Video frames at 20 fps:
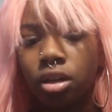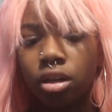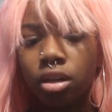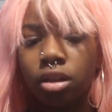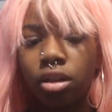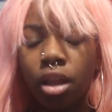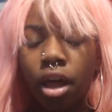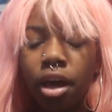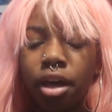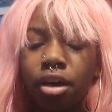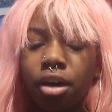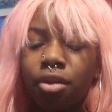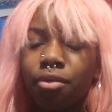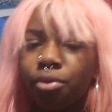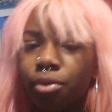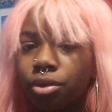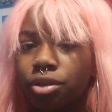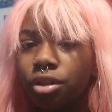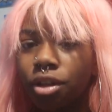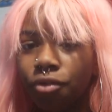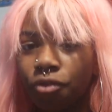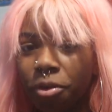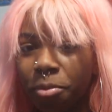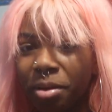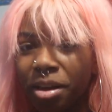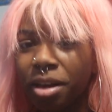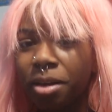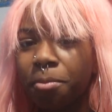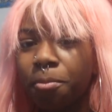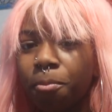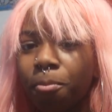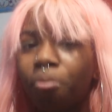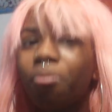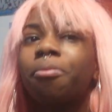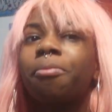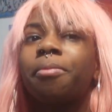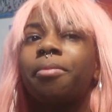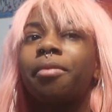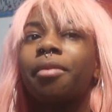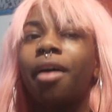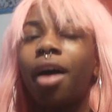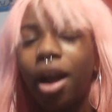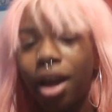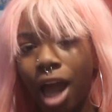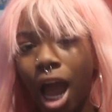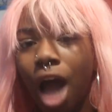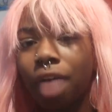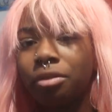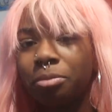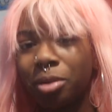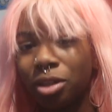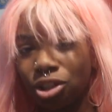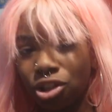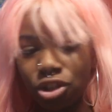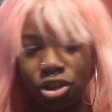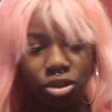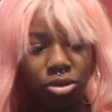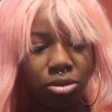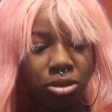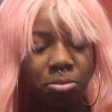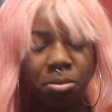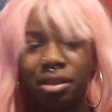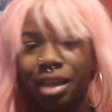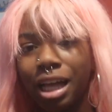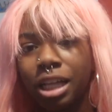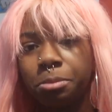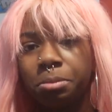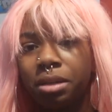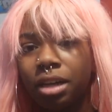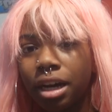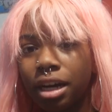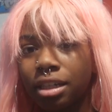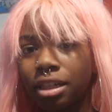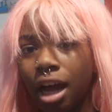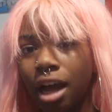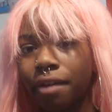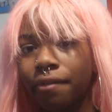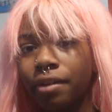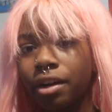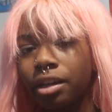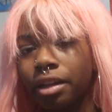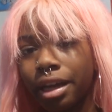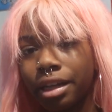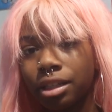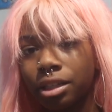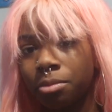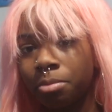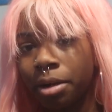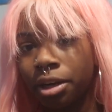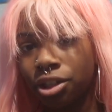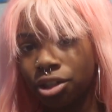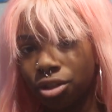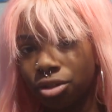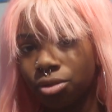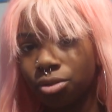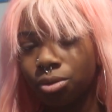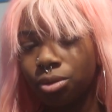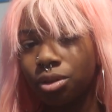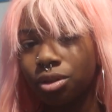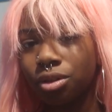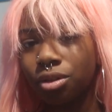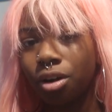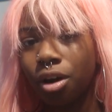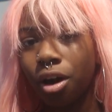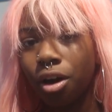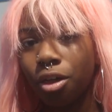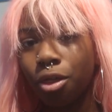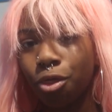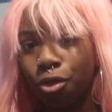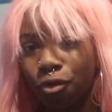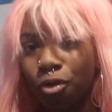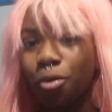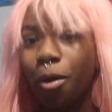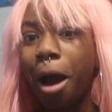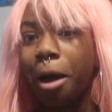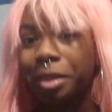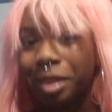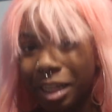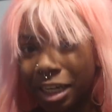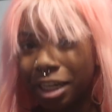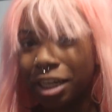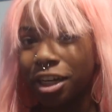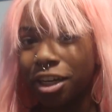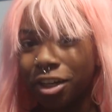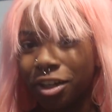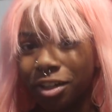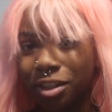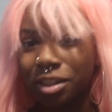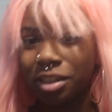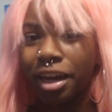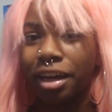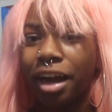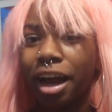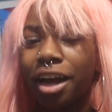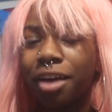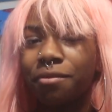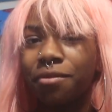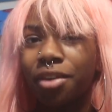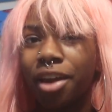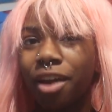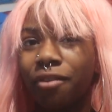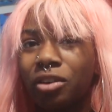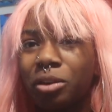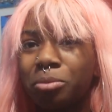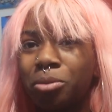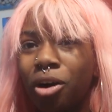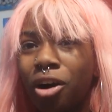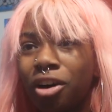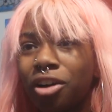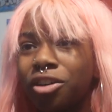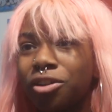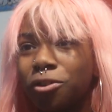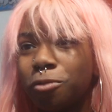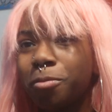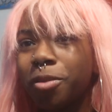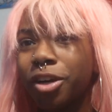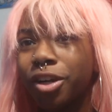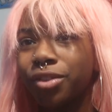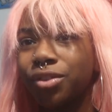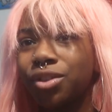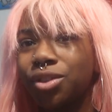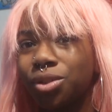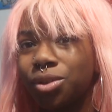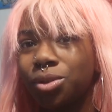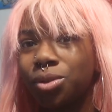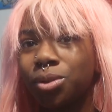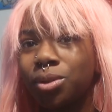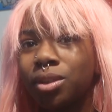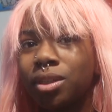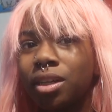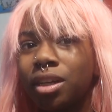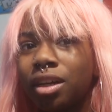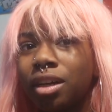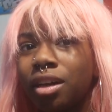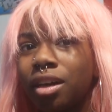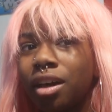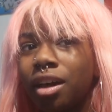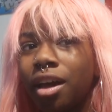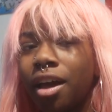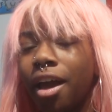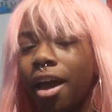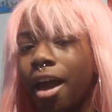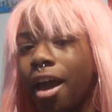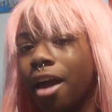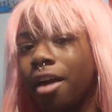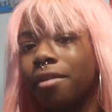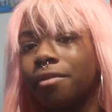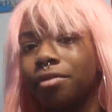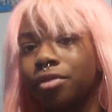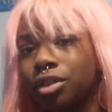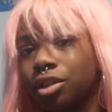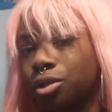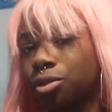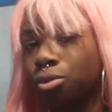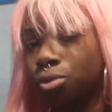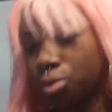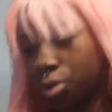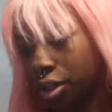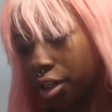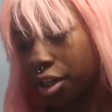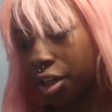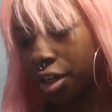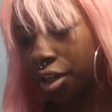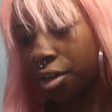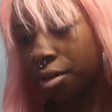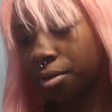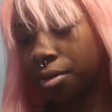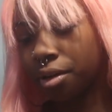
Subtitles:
Like, unfortunately for me, I have a bunch of shoes, but that's because I've collected my shoes throughout the years. Like, I have never bought a new pair of shoes every school year.